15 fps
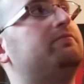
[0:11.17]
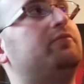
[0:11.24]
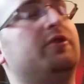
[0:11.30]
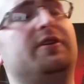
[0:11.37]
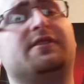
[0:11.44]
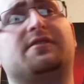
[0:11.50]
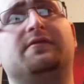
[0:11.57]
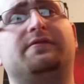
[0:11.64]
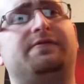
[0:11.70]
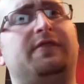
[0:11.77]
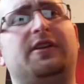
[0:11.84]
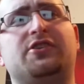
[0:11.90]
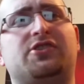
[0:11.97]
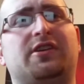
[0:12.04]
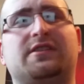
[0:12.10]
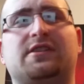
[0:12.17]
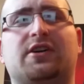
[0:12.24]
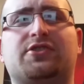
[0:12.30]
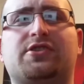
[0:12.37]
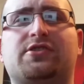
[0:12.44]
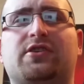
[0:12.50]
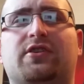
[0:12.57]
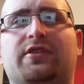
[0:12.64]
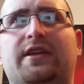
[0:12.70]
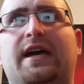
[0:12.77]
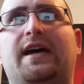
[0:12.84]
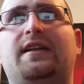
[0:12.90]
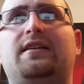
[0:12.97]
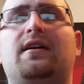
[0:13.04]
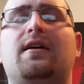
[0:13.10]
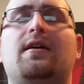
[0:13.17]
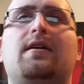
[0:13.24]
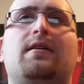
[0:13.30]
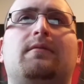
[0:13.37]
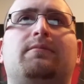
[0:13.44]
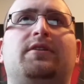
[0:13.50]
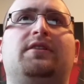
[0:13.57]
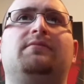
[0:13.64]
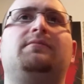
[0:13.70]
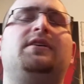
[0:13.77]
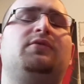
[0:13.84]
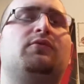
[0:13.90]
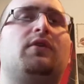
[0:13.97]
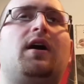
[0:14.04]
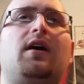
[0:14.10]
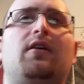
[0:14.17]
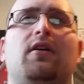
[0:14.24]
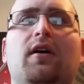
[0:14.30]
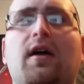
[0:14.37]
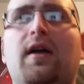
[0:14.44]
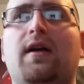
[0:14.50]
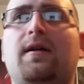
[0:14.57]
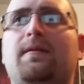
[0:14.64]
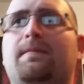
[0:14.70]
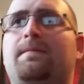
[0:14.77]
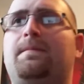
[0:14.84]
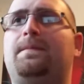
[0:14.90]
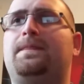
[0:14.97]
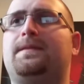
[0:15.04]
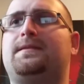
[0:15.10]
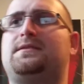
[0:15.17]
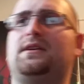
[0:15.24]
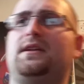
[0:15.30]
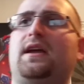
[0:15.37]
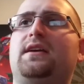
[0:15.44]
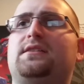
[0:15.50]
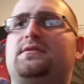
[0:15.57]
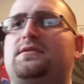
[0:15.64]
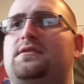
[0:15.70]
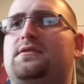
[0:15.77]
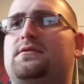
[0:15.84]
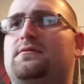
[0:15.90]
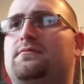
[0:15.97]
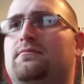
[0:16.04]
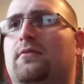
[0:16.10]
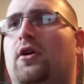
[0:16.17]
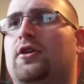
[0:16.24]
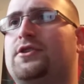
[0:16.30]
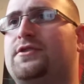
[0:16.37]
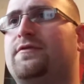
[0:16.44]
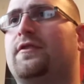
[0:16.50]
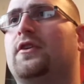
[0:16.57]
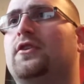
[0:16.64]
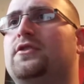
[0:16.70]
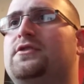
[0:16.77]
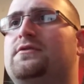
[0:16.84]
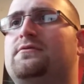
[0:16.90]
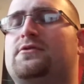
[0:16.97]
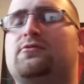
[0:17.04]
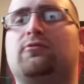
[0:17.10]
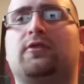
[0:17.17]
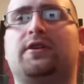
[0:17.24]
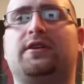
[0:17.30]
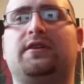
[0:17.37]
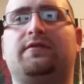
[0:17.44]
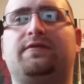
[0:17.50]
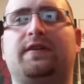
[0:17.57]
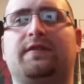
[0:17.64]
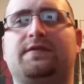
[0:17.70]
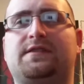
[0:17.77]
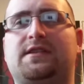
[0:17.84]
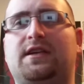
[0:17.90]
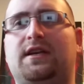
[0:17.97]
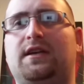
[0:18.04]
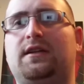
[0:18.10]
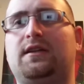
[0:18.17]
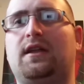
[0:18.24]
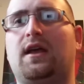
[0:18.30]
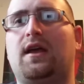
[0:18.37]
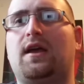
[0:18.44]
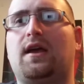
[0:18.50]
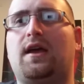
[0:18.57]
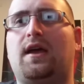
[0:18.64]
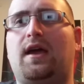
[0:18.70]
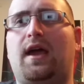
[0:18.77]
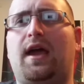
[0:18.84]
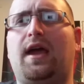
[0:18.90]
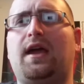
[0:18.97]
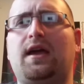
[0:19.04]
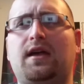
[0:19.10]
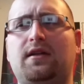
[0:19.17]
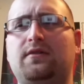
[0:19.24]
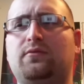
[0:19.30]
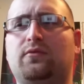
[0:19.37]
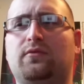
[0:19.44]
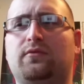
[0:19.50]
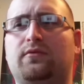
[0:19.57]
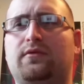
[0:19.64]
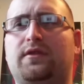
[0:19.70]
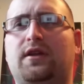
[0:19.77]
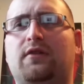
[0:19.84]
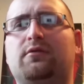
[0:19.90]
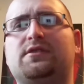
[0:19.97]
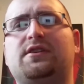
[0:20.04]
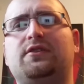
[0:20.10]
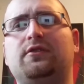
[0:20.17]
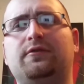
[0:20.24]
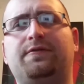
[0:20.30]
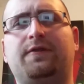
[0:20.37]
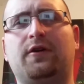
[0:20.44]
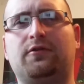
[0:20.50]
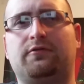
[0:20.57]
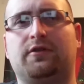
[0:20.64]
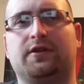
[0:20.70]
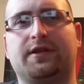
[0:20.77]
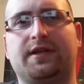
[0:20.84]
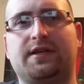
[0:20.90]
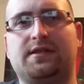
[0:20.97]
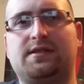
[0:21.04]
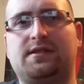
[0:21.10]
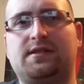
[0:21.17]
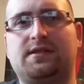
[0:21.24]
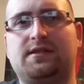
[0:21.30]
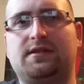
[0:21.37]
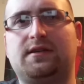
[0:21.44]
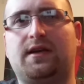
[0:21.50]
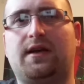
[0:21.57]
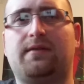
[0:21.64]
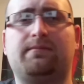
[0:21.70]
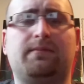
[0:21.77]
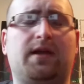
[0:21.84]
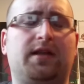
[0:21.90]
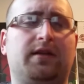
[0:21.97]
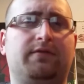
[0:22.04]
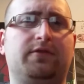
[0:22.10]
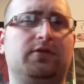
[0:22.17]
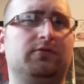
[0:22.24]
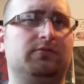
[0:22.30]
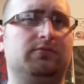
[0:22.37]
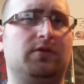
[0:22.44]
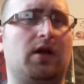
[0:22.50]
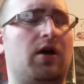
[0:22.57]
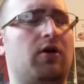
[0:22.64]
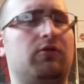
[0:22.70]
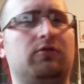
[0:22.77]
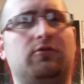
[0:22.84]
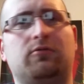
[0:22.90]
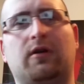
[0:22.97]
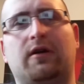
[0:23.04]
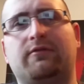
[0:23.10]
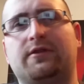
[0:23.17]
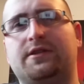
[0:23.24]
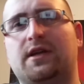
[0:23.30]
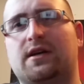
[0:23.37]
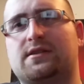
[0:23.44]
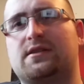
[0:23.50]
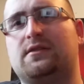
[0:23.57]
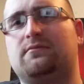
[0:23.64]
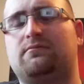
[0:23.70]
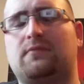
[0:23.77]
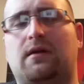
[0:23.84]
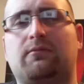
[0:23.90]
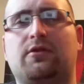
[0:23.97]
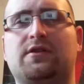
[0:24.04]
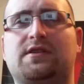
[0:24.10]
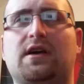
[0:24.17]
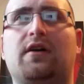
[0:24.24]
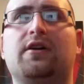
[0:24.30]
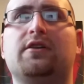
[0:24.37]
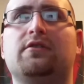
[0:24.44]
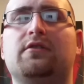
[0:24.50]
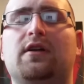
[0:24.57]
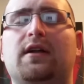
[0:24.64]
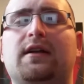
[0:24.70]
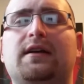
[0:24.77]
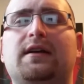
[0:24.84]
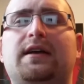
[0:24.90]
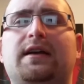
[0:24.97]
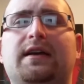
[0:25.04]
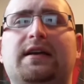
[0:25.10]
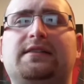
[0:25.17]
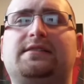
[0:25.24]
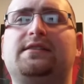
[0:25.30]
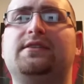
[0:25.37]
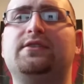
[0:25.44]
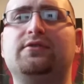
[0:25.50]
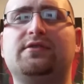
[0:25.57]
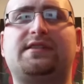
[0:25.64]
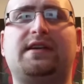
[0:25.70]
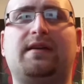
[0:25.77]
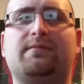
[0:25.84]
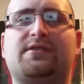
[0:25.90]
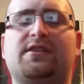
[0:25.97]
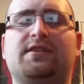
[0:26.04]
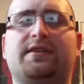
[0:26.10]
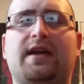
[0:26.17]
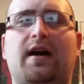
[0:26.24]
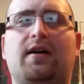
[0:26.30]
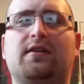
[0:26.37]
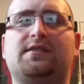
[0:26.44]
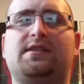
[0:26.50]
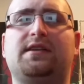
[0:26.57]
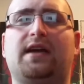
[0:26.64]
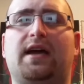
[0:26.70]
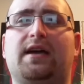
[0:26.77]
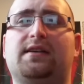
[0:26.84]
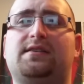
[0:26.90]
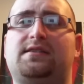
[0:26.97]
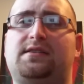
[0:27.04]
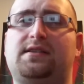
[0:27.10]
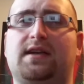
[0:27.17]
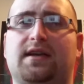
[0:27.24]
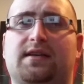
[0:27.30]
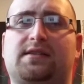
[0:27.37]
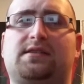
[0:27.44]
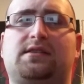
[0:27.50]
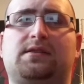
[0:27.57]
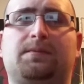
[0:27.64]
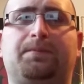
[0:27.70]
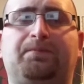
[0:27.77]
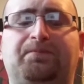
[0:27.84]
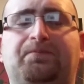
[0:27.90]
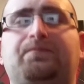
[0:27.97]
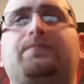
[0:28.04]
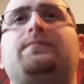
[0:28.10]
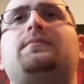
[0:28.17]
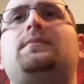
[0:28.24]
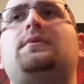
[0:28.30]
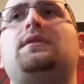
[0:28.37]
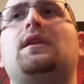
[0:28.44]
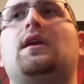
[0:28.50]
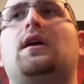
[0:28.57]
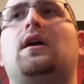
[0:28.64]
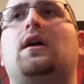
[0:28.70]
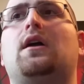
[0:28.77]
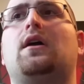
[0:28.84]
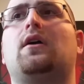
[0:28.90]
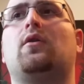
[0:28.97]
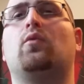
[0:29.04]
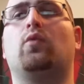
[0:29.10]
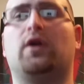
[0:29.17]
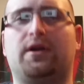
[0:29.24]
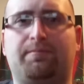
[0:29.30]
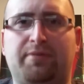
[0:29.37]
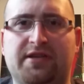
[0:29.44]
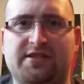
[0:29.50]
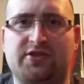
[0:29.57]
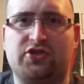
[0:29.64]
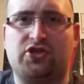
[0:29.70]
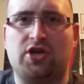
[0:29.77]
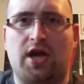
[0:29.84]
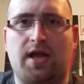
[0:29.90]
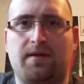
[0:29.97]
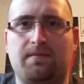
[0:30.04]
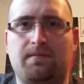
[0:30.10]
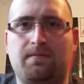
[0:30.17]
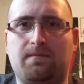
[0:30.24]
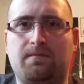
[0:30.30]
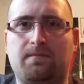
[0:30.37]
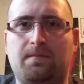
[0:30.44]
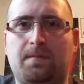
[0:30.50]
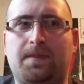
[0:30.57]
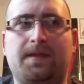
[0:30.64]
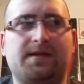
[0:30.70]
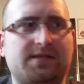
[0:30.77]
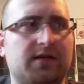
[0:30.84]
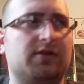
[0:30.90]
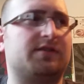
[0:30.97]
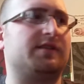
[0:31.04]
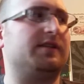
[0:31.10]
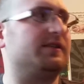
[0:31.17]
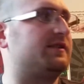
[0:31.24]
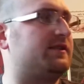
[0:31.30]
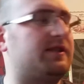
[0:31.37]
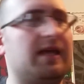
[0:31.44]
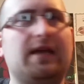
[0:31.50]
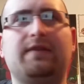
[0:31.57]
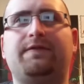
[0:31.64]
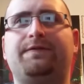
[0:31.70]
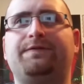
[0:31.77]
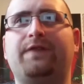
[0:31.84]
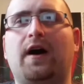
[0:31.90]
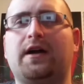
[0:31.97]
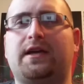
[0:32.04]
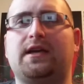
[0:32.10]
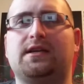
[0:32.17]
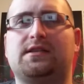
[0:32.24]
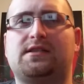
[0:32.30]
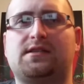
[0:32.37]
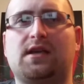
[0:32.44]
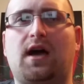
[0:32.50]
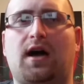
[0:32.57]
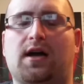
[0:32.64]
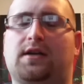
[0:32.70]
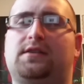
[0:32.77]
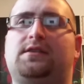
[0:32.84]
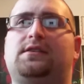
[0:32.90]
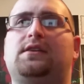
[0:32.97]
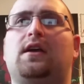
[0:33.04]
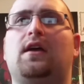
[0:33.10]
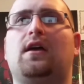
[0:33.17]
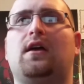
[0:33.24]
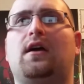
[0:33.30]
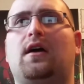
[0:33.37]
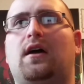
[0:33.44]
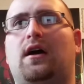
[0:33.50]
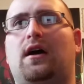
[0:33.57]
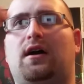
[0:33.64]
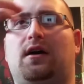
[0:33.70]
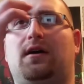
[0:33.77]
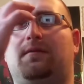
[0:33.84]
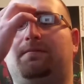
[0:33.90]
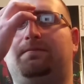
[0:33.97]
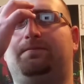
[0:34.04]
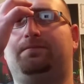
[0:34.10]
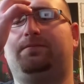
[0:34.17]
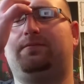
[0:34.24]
Putting some finishing touches on that. But in the meanwhile, today's March 1st, 2015, and there was a new phone released. Many of you know. Whoever doesn't, I'm going to tell you. It's the new Samsung Galaxy S6. What a piece of shit. Seriously, this thing fucking sucks. Oh